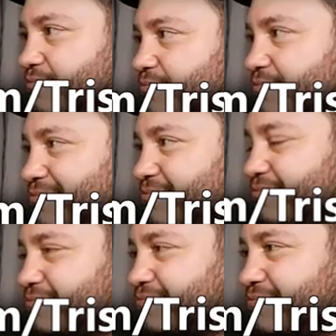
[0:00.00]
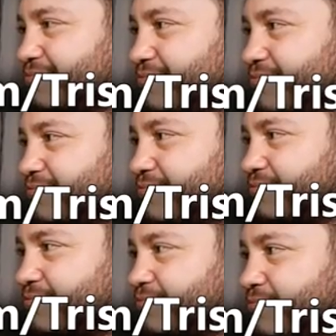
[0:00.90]

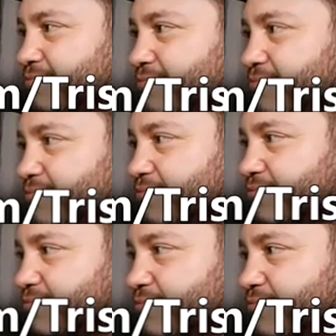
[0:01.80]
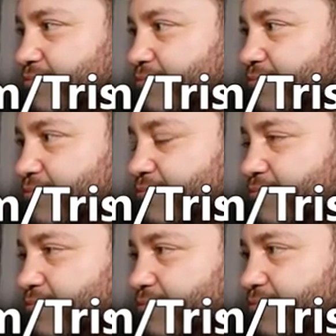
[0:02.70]
(silent)